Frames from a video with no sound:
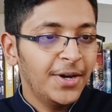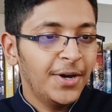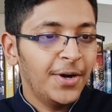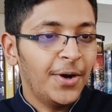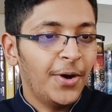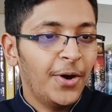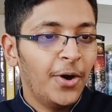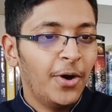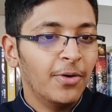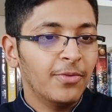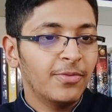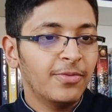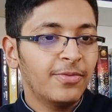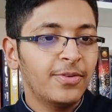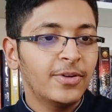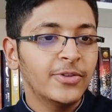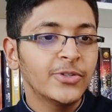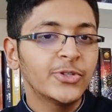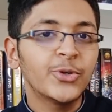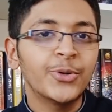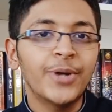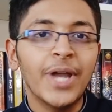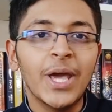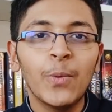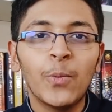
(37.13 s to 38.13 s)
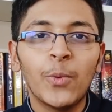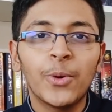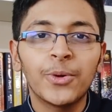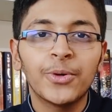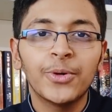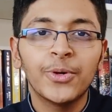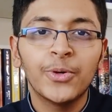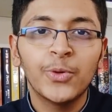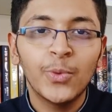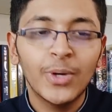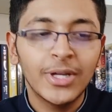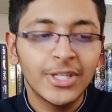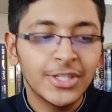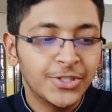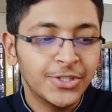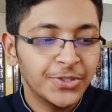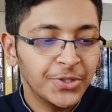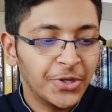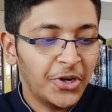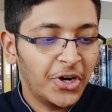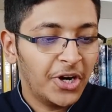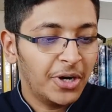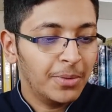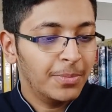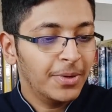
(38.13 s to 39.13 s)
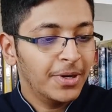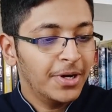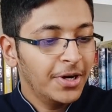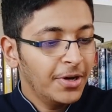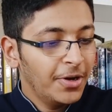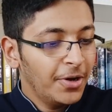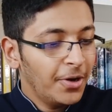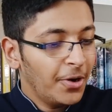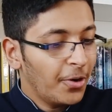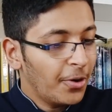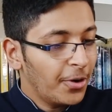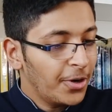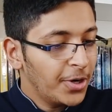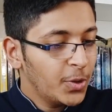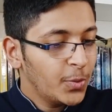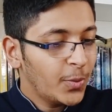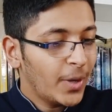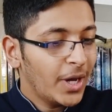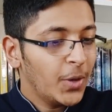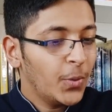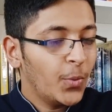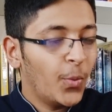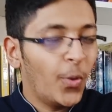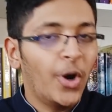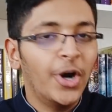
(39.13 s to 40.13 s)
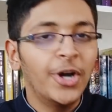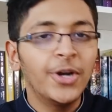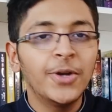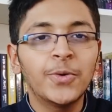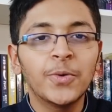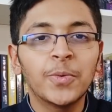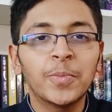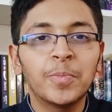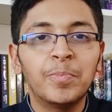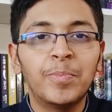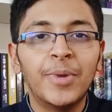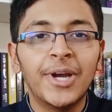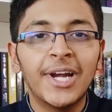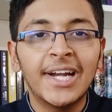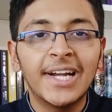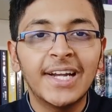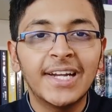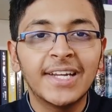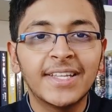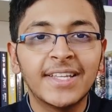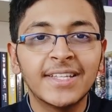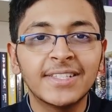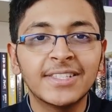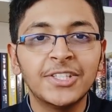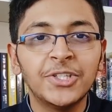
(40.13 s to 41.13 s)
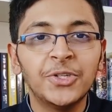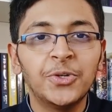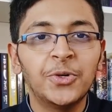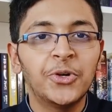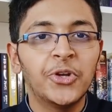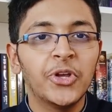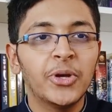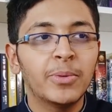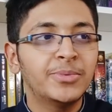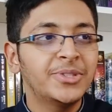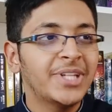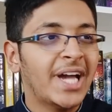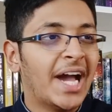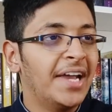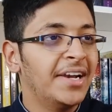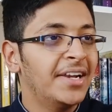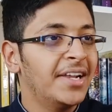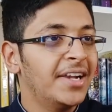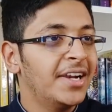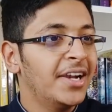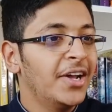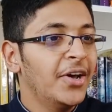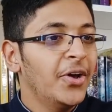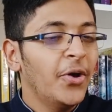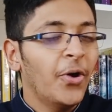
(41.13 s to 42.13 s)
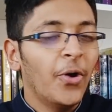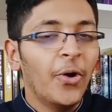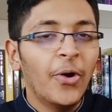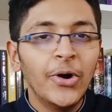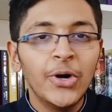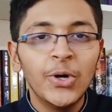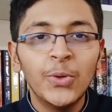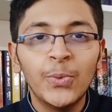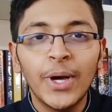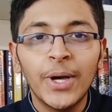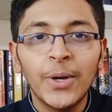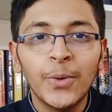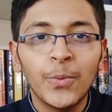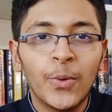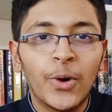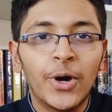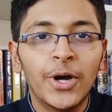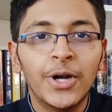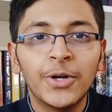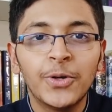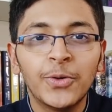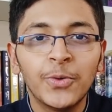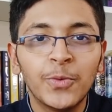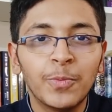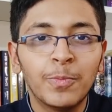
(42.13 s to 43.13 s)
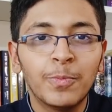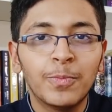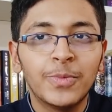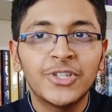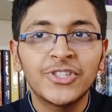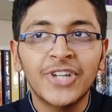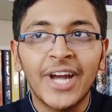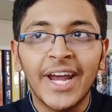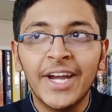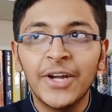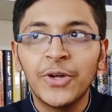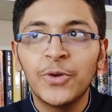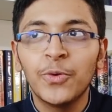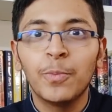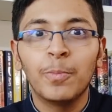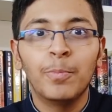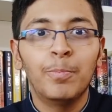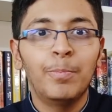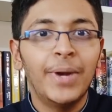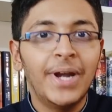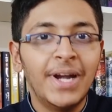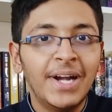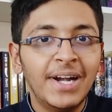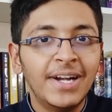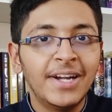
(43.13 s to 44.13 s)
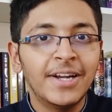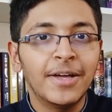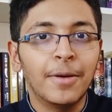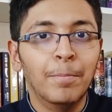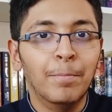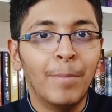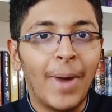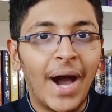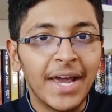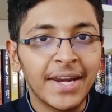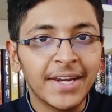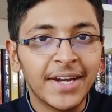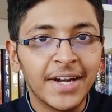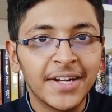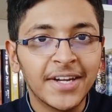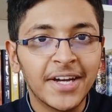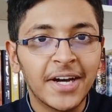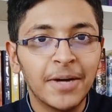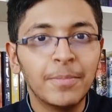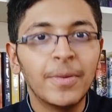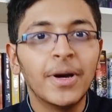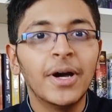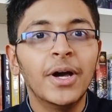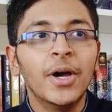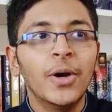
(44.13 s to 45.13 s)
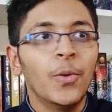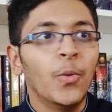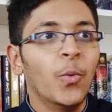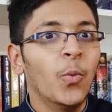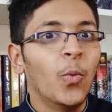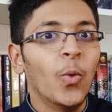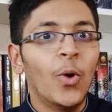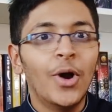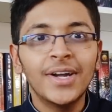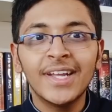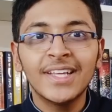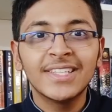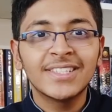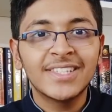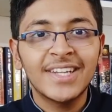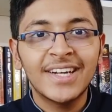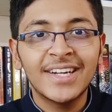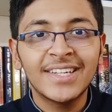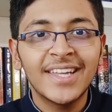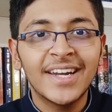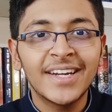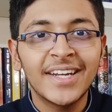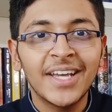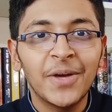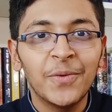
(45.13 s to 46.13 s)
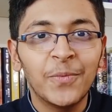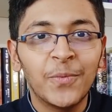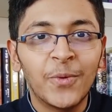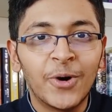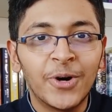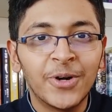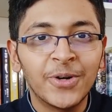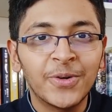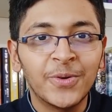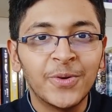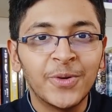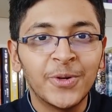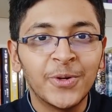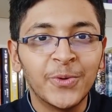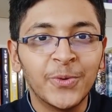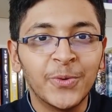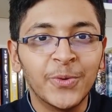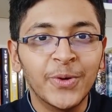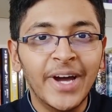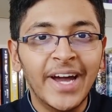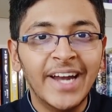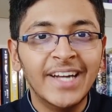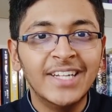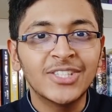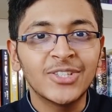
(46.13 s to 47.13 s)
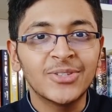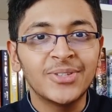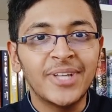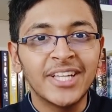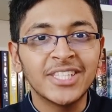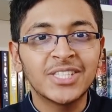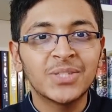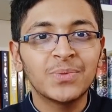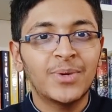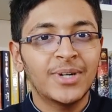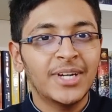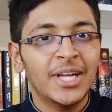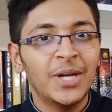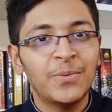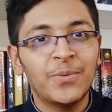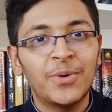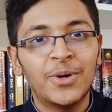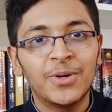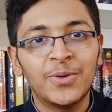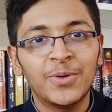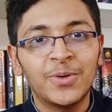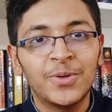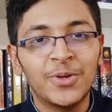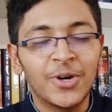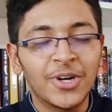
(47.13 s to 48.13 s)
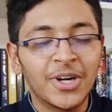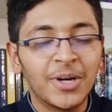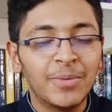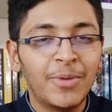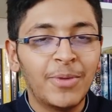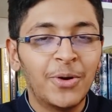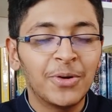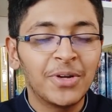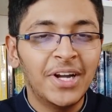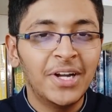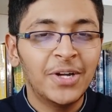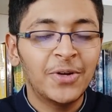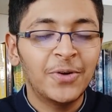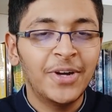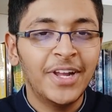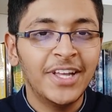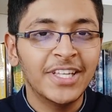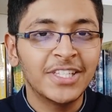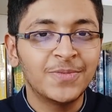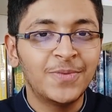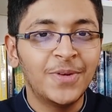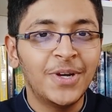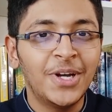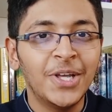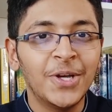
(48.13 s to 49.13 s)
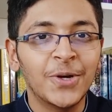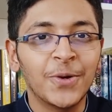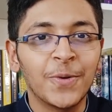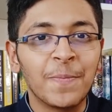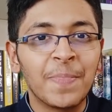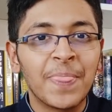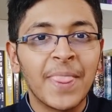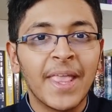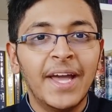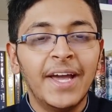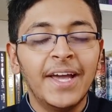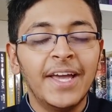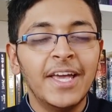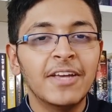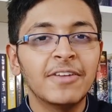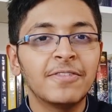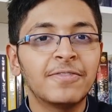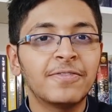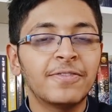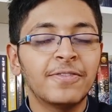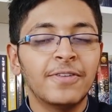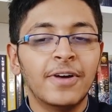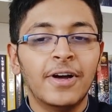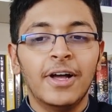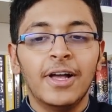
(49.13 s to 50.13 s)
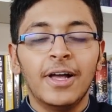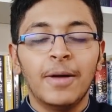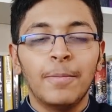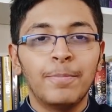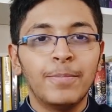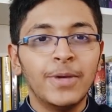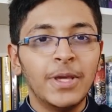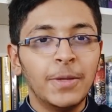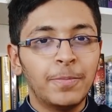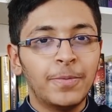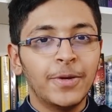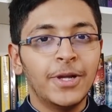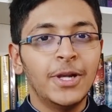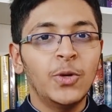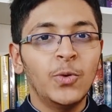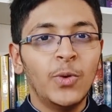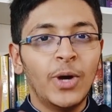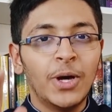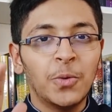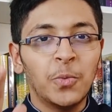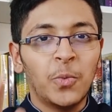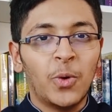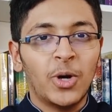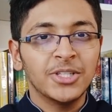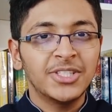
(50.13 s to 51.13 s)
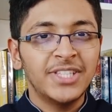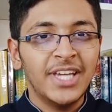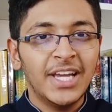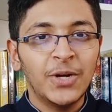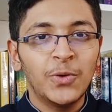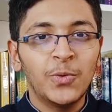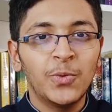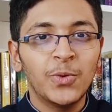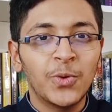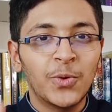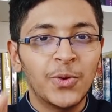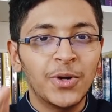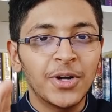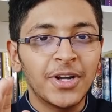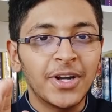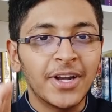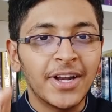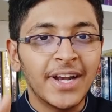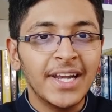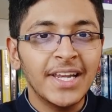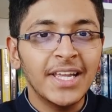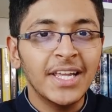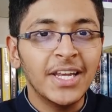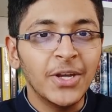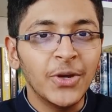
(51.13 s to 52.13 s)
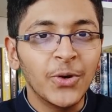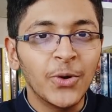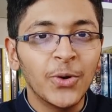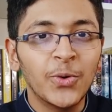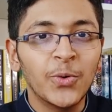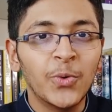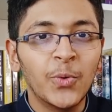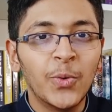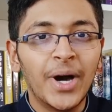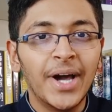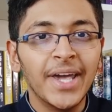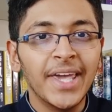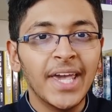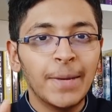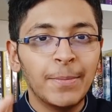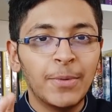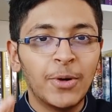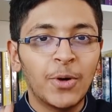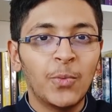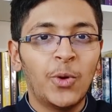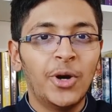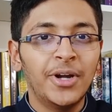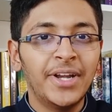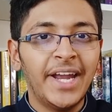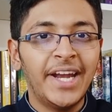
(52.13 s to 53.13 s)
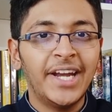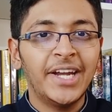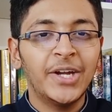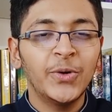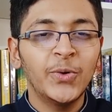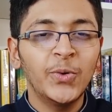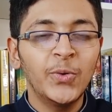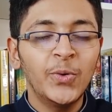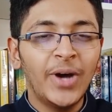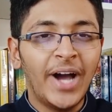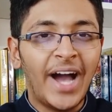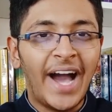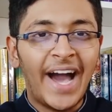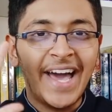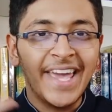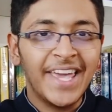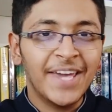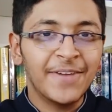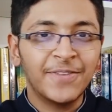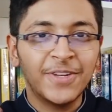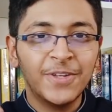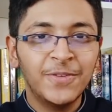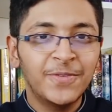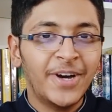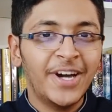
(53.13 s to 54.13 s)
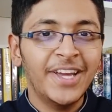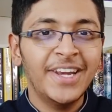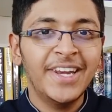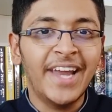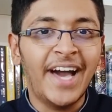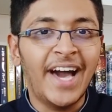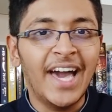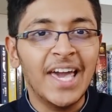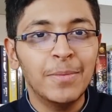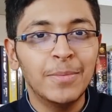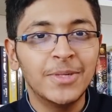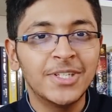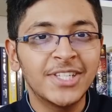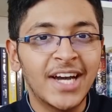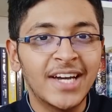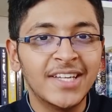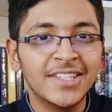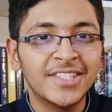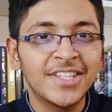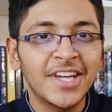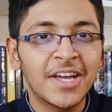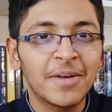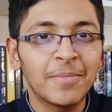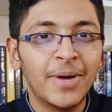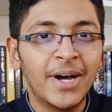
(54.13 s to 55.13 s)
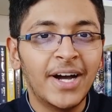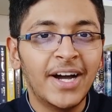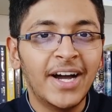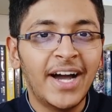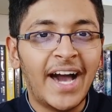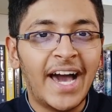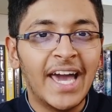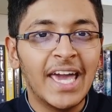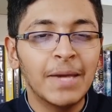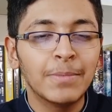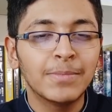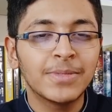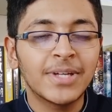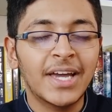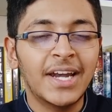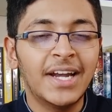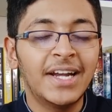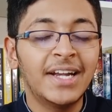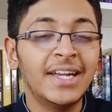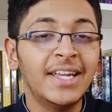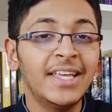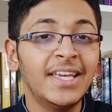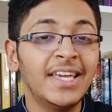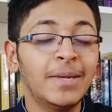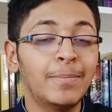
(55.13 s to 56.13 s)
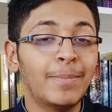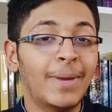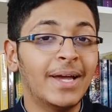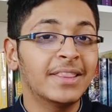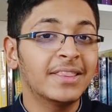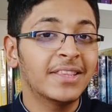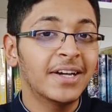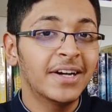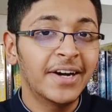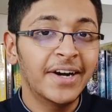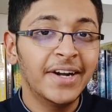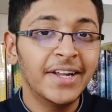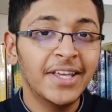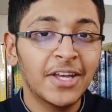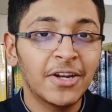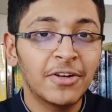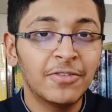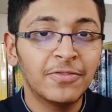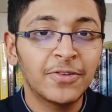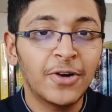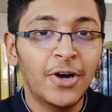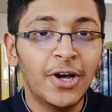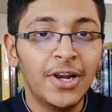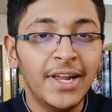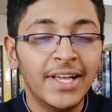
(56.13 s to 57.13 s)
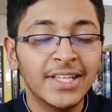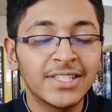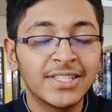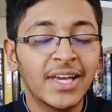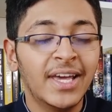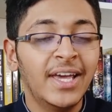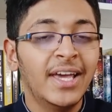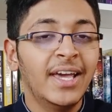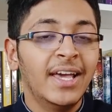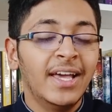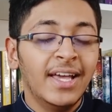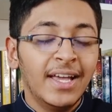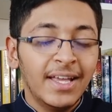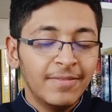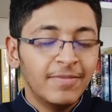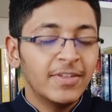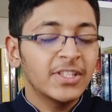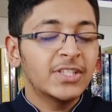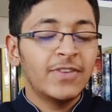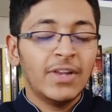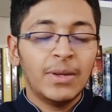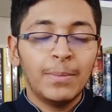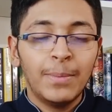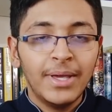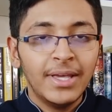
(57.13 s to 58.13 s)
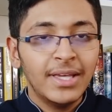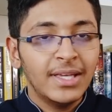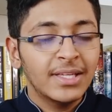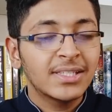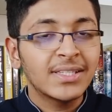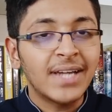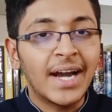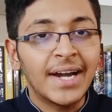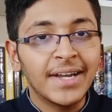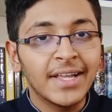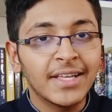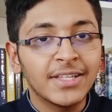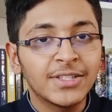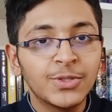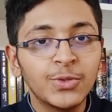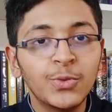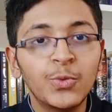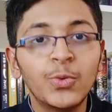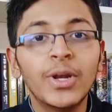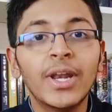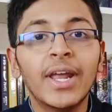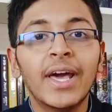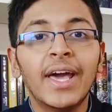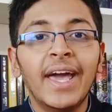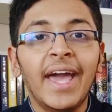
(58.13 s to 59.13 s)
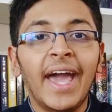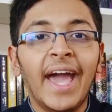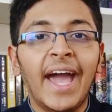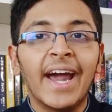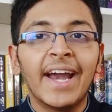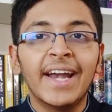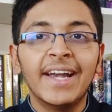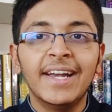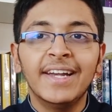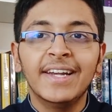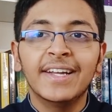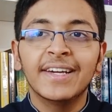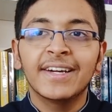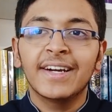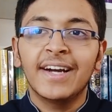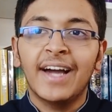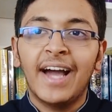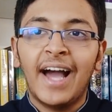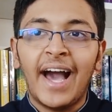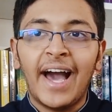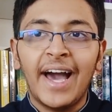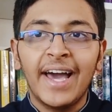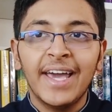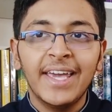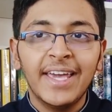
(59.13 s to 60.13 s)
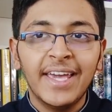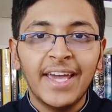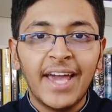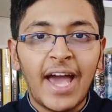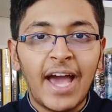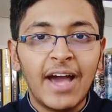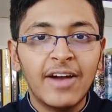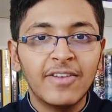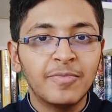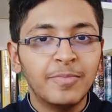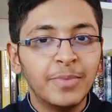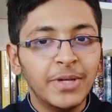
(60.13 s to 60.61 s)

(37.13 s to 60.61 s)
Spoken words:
of, should I want to do a job or do I want to build this YouTube channel or do I want to try to build Markitup? What is it that I want to do? And so that's what I want to talk about in today's video. If people who are watching who don't really know who I am or what I do, hi everyone, I'm Ishan Sharma. I am currently in my third year of college, which will be starting soon. And I have